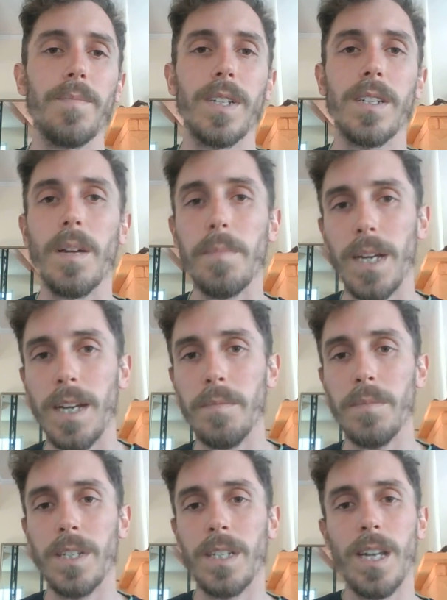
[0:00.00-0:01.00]

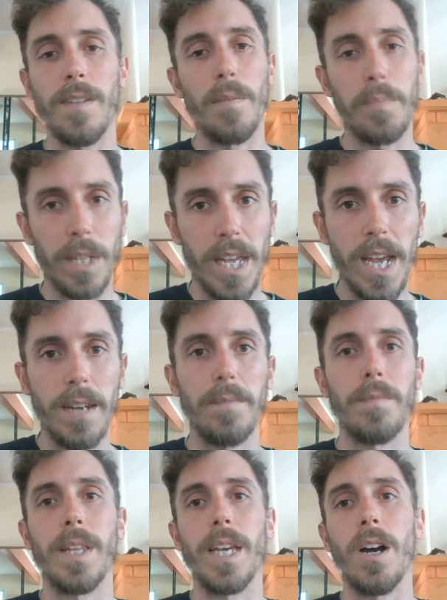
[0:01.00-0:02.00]
Sometimes instead of a plant,
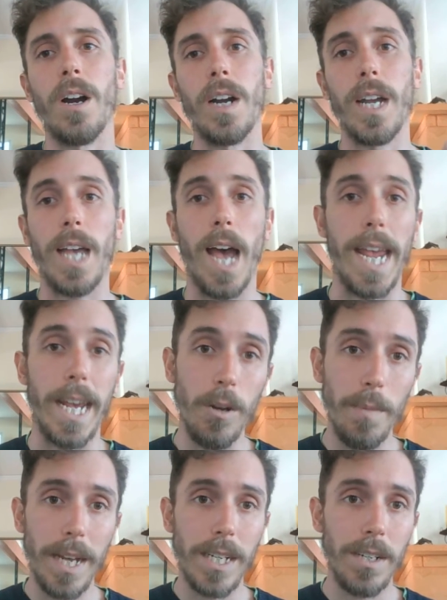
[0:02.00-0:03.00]
they are a
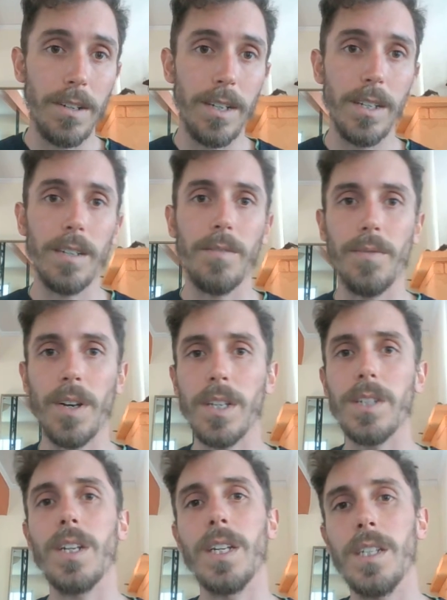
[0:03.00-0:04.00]
cyanobacteria,
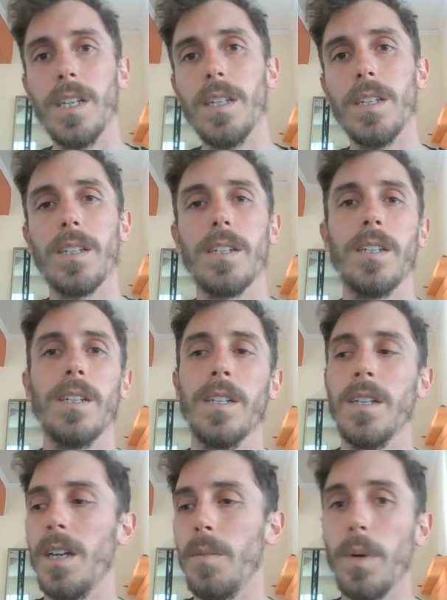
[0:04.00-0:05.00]
fungus, and a yeast.
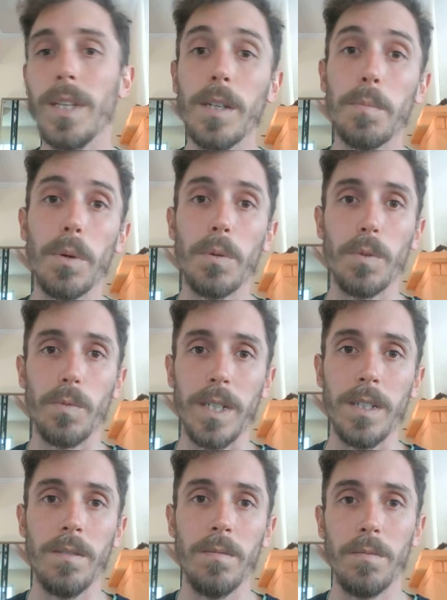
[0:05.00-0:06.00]
When this book was
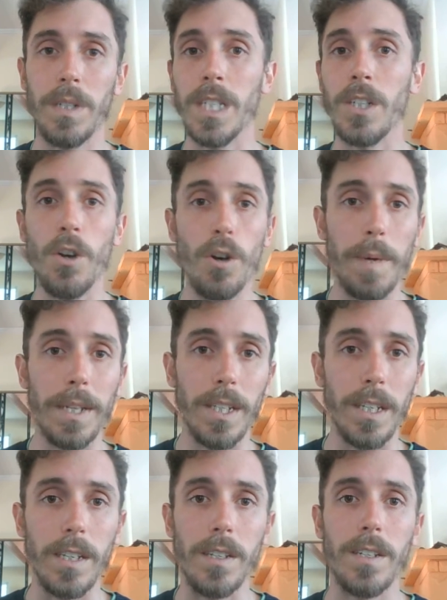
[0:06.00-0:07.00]
written, we didn't know about the
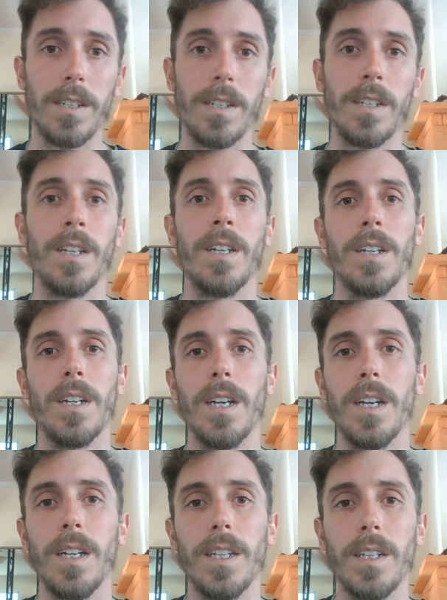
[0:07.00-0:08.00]
yeasts.
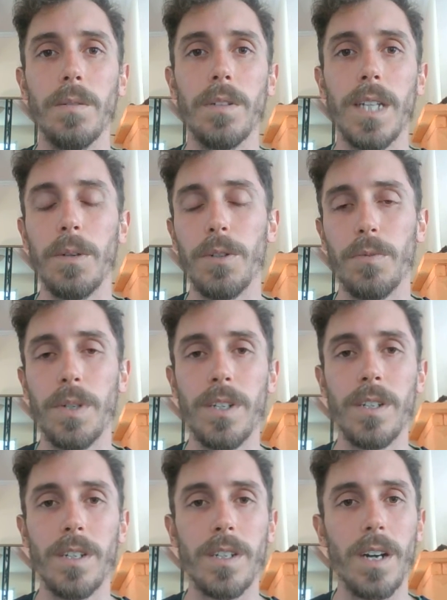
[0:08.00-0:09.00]
That was a
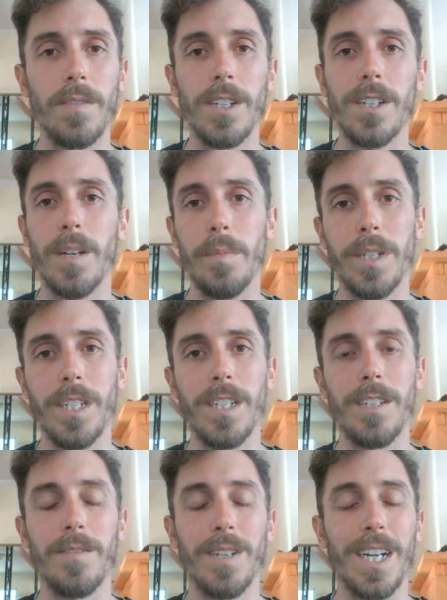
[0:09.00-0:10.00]
recent discovery.
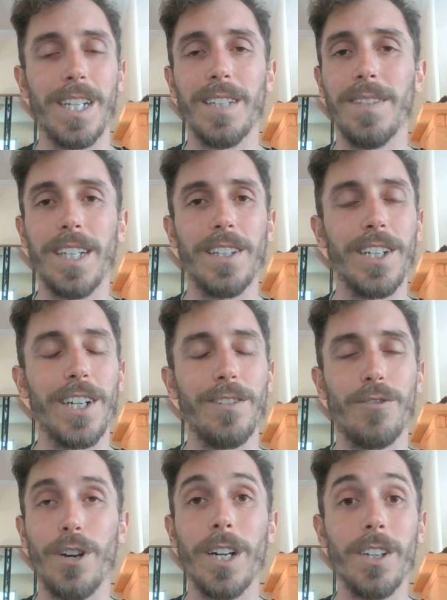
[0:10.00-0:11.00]
Somebody living in their
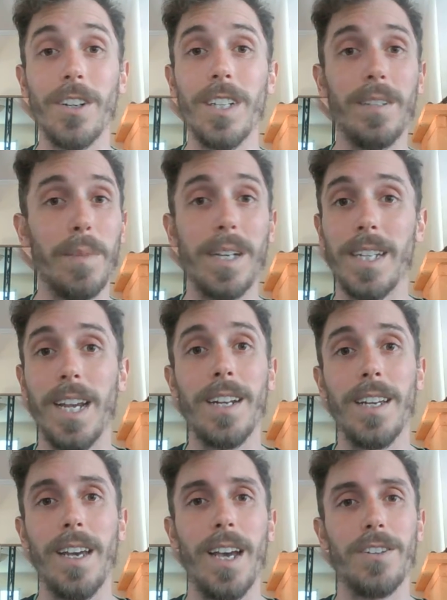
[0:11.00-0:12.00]
trailer in
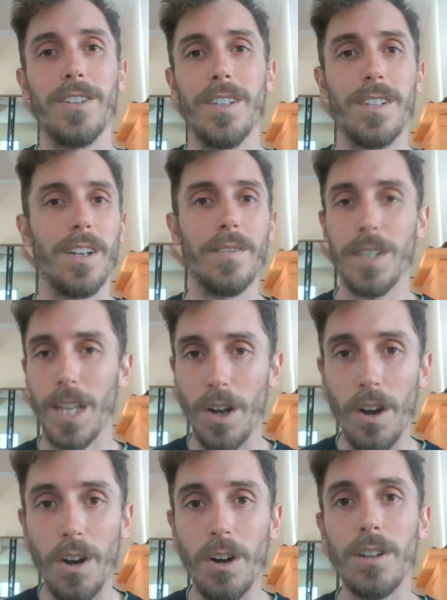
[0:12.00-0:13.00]
Montana actually discovered that
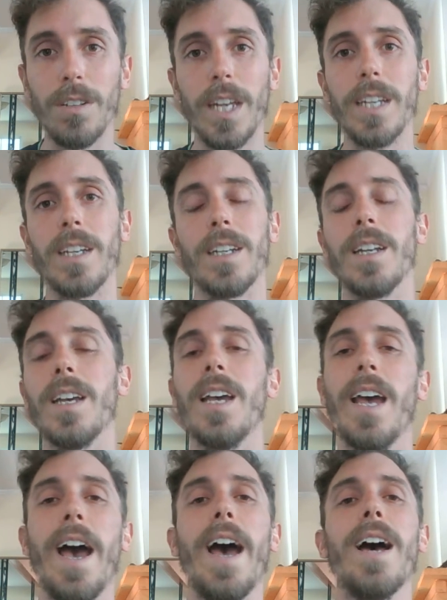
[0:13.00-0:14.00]
all lichen
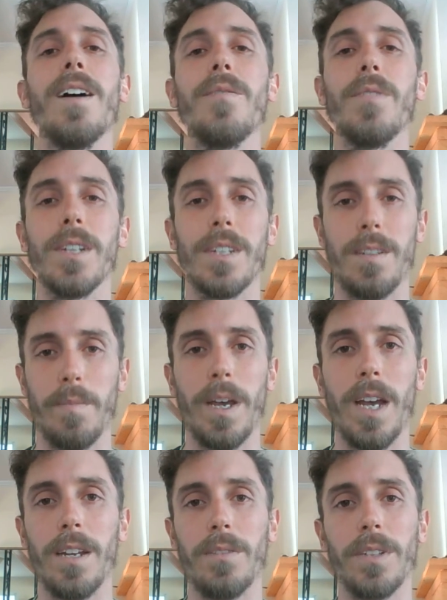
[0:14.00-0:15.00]
have a
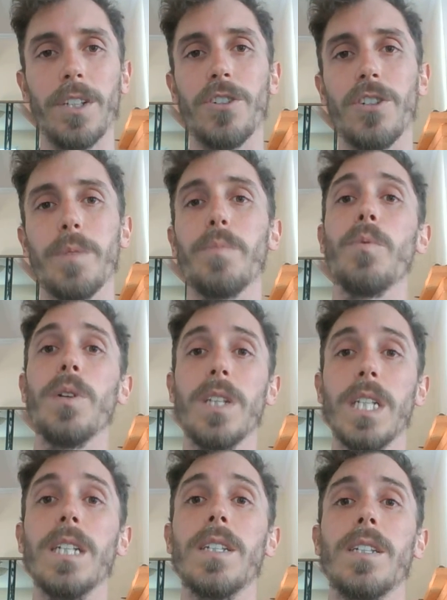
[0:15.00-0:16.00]
symbiotic relationship with
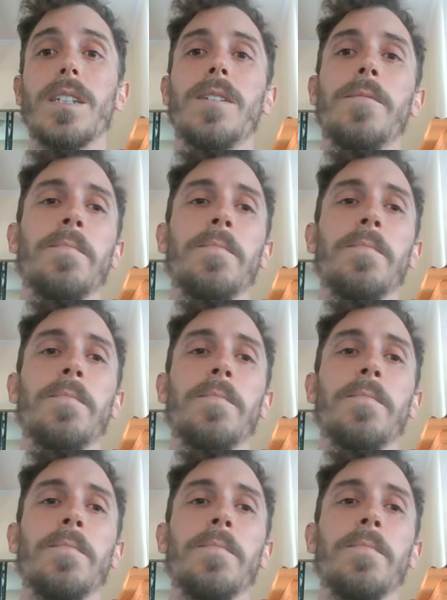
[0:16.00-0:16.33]
yeasts.